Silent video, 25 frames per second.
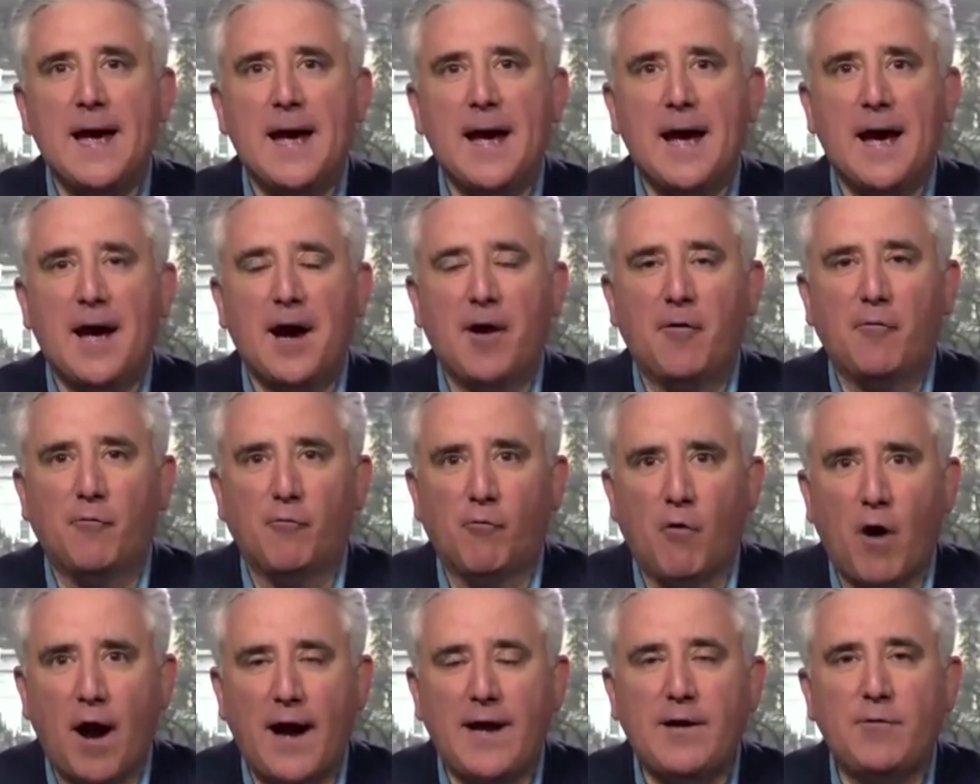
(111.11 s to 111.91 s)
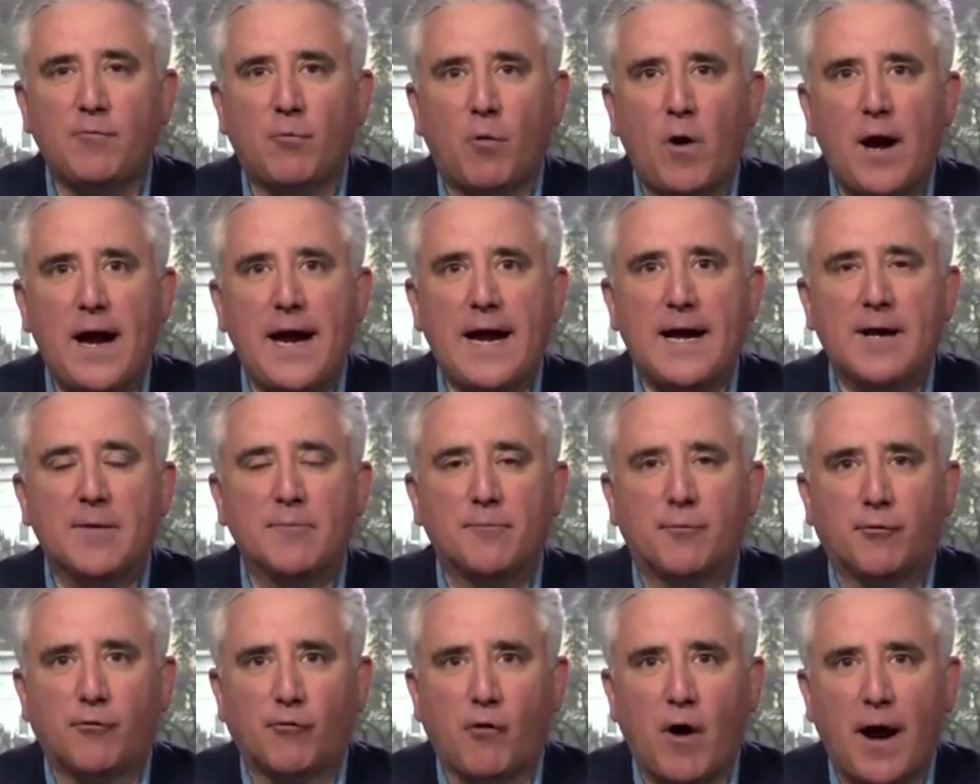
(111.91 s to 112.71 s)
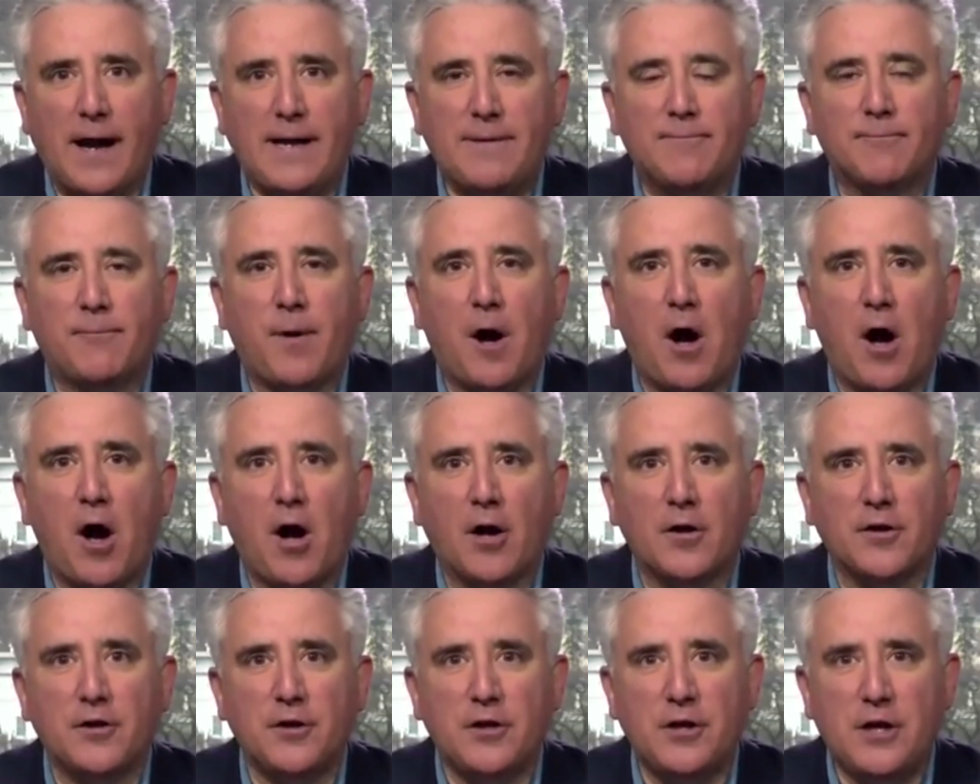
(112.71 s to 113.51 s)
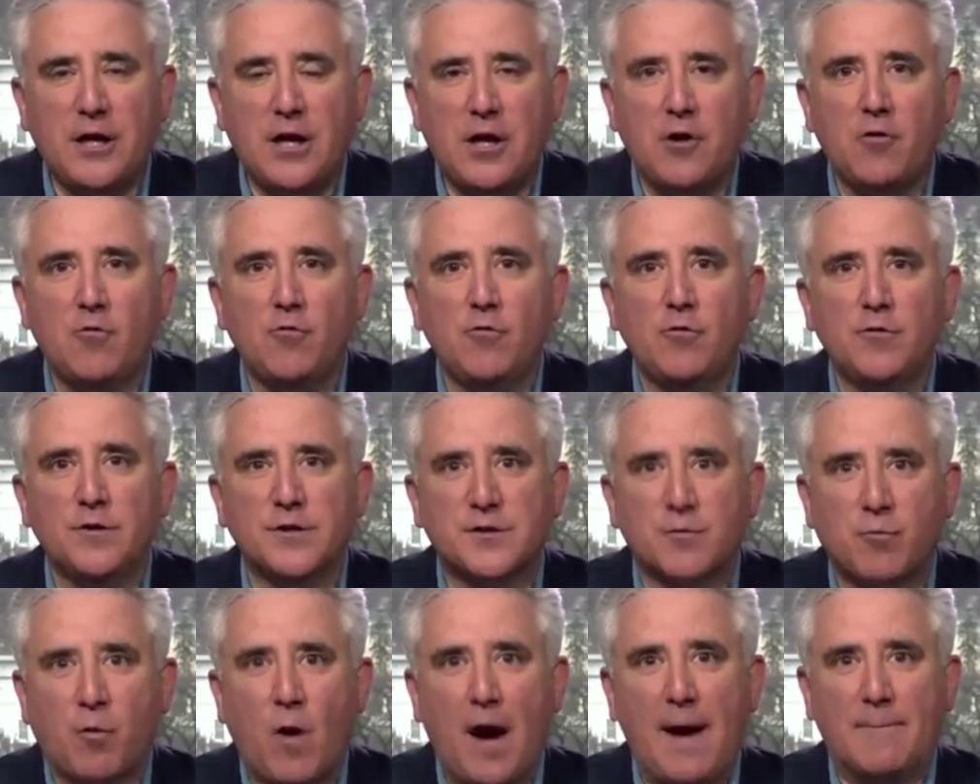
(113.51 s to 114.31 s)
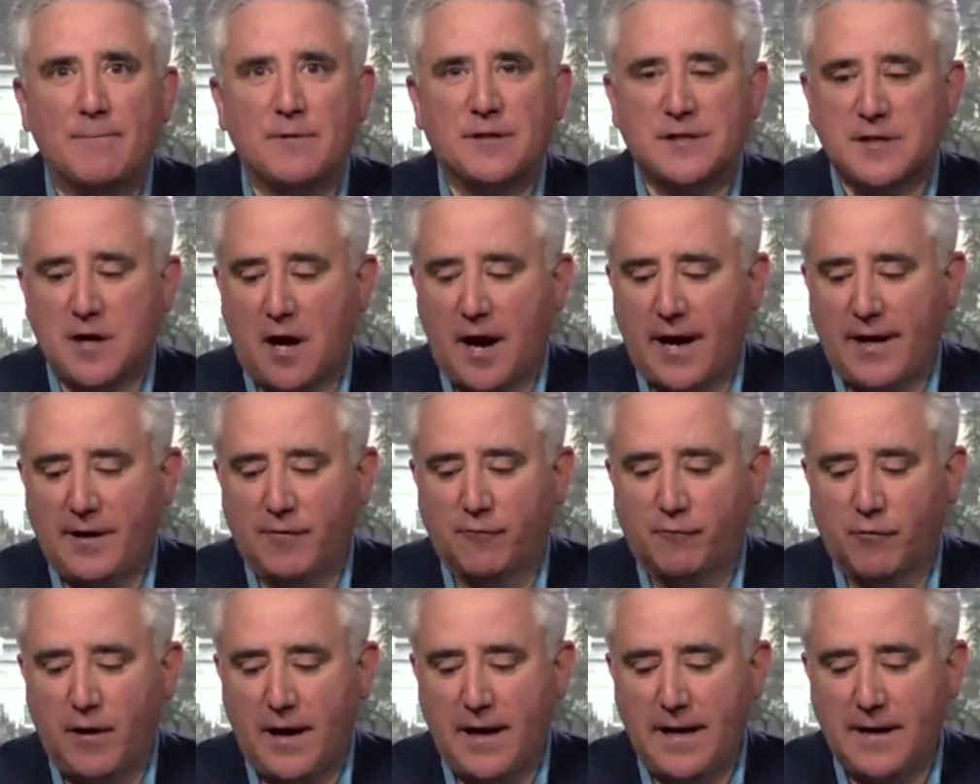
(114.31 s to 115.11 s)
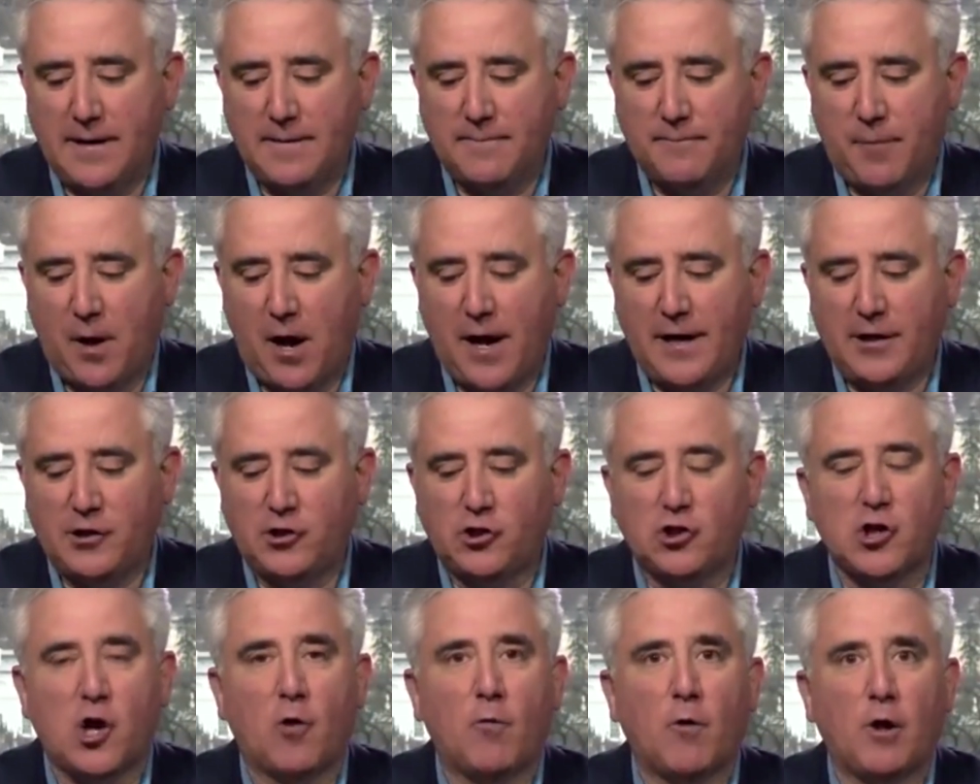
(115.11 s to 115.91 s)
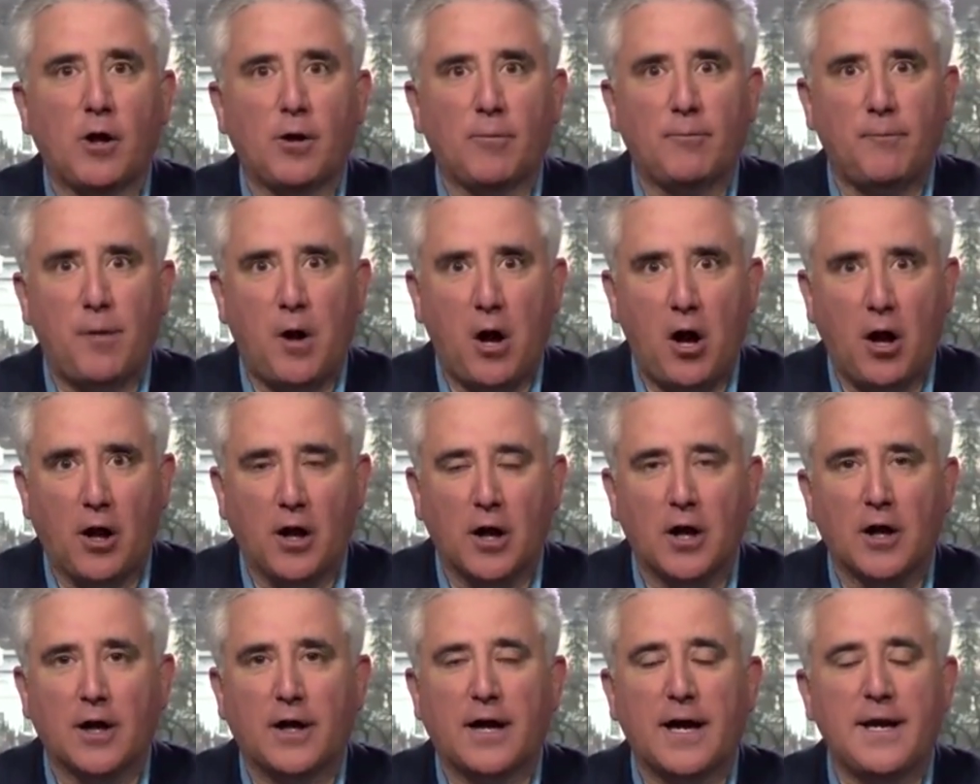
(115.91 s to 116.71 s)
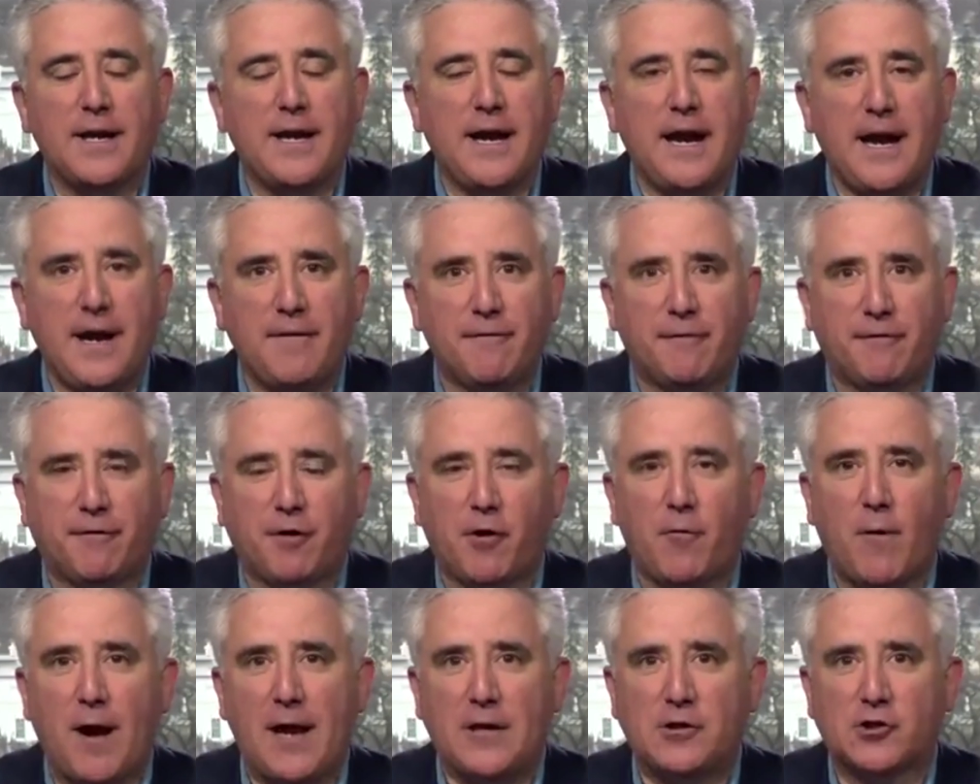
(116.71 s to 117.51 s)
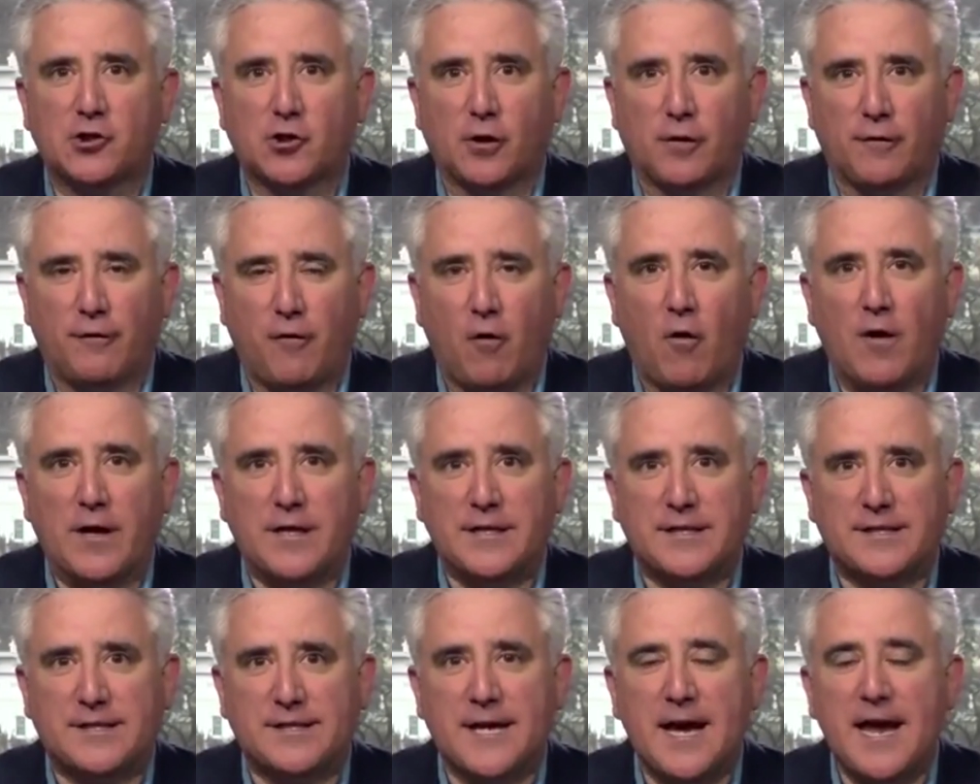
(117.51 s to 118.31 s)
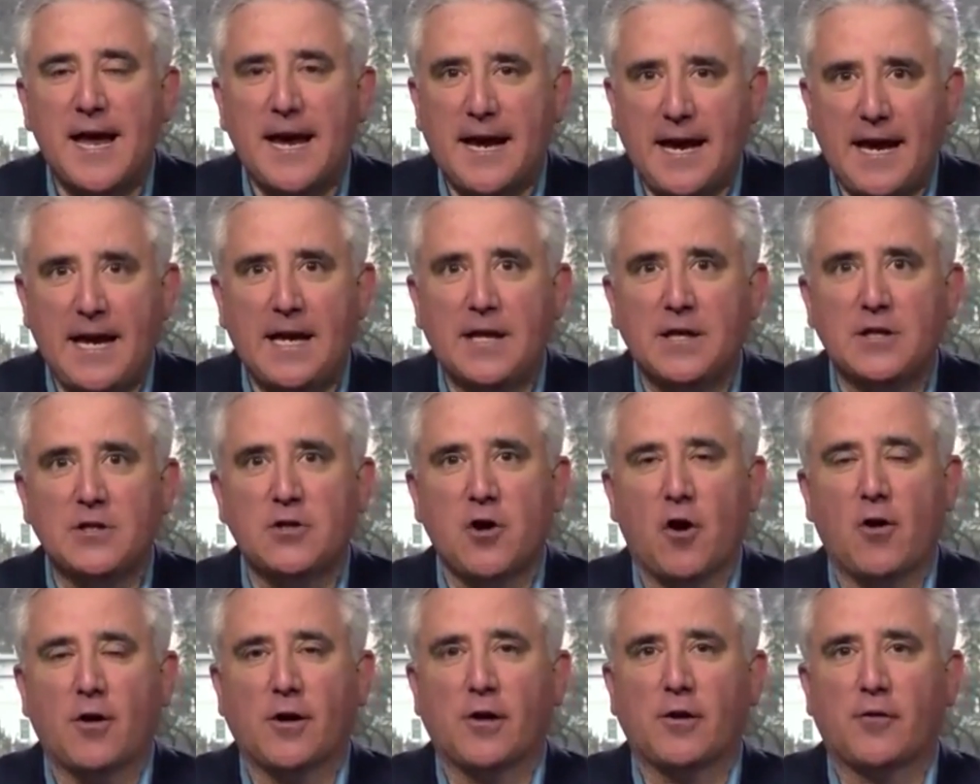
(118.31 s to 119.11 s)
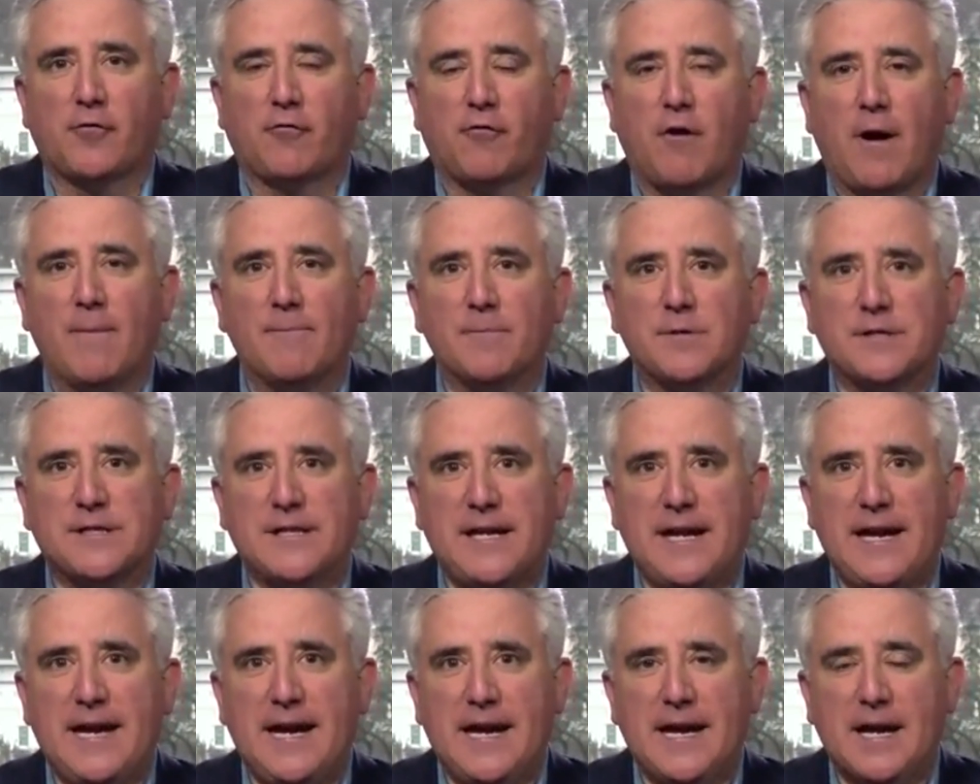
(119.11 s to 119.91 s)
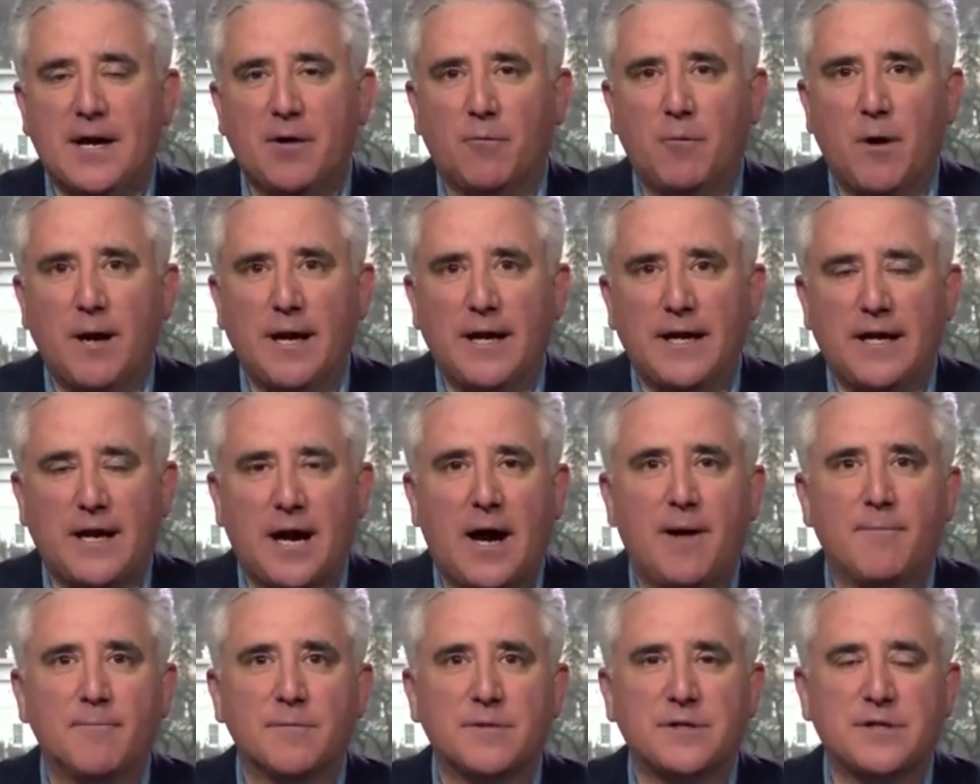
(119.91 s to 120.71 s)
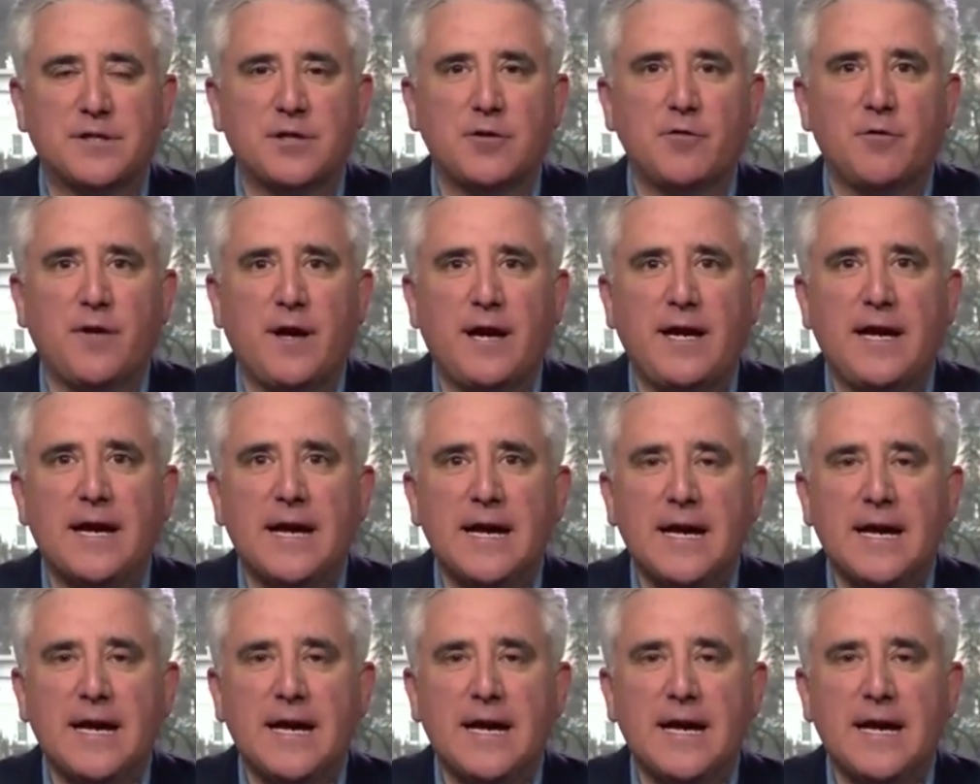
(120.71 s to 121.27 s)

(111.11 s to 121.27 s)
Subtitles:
right-wing Breitbart News website, written by Joel Pollak, an influential voice in Donald Trump's ear when it comes to the